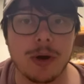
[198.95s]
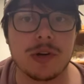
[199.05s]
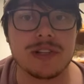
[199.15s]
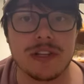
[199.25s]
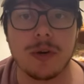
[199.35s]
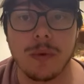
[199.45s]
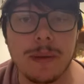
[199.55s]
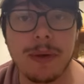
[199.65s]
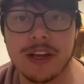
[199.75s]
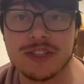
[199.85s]
person the
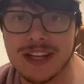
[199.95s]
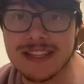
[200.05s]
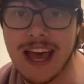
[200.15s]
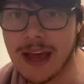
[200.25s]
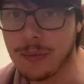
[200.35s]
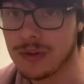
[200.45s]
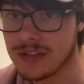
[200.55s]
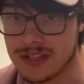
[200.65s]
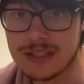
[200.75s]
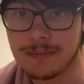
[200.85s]
Winnipeg Jets had with
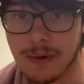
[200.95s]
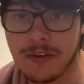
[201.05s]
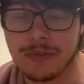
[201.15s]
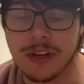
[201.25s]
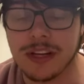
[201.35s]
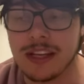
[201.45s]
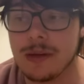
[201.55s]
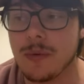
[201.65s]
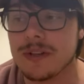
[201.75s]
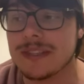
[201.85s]
Dustin Byfuglien.
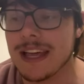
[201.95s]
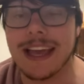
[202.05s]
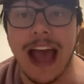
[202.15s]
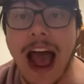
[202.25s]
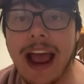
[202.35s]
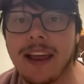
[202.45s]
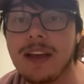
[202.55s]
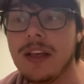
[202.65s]
He was the guy